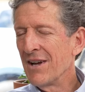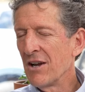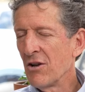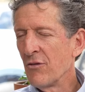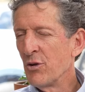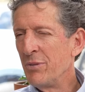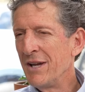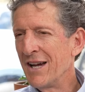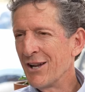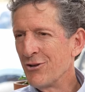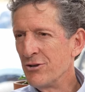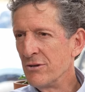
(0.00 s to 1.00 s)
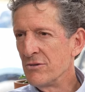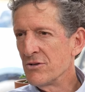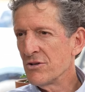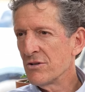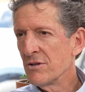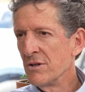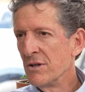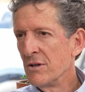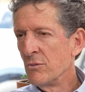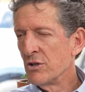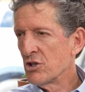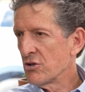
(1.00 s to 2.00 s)
I love the Beatitudes,
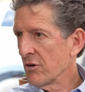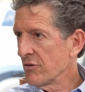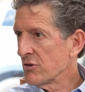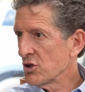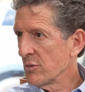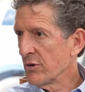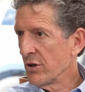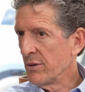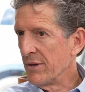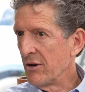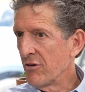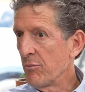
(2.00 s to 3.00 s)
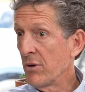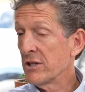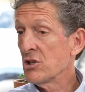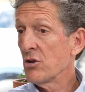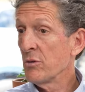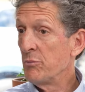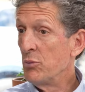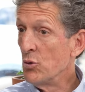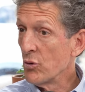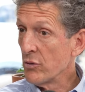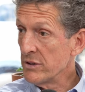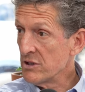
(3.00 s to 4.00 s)
which start the Sermon on the Mount. Blessed are the
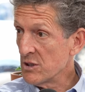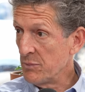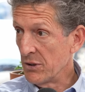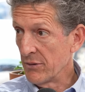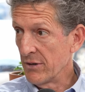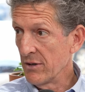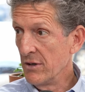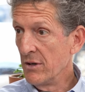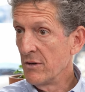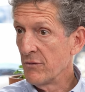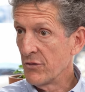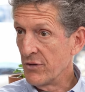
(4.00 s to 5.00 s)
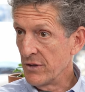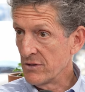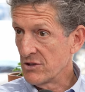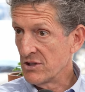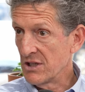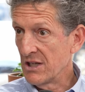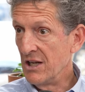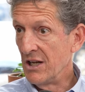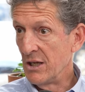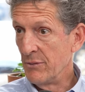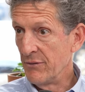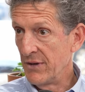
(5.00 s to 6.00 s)
poor in spirit, for theirs is the
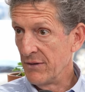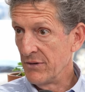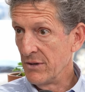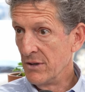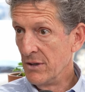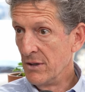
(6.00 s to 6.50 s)
kingdom of heaven.